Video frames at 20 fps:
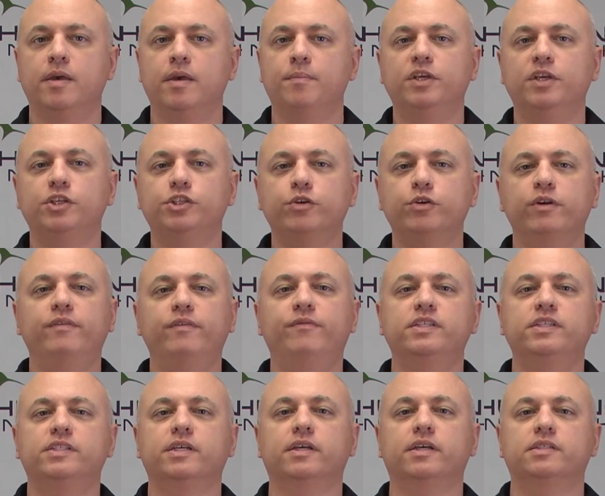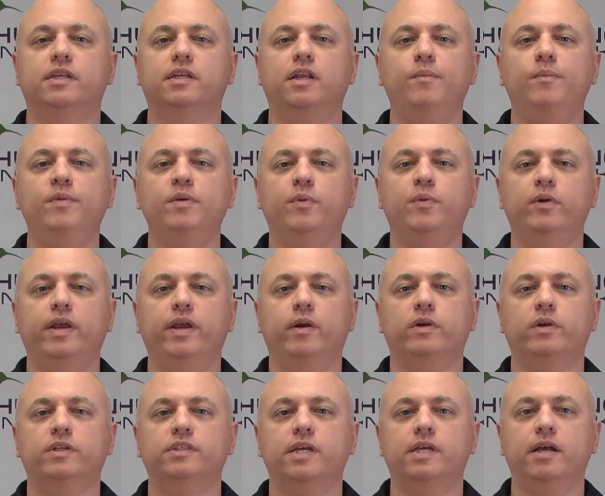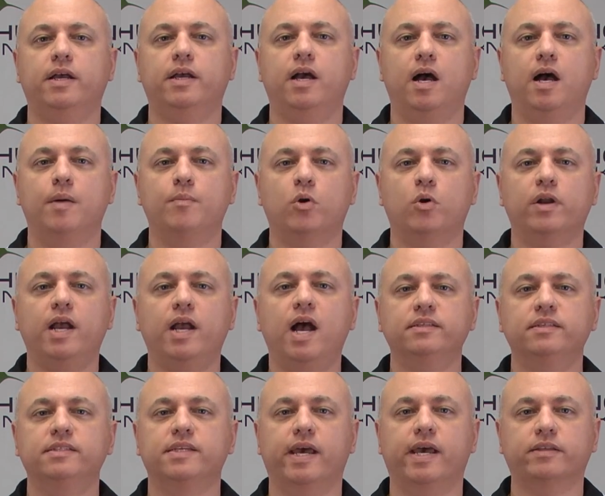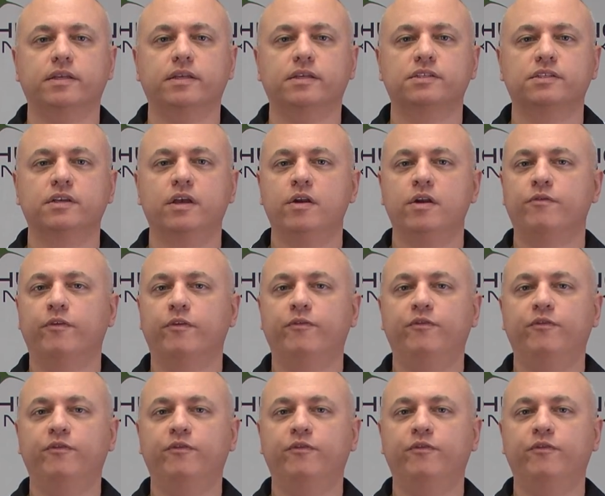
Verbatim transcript: Be sure to visit us at hummingbird networks dot com or contact us for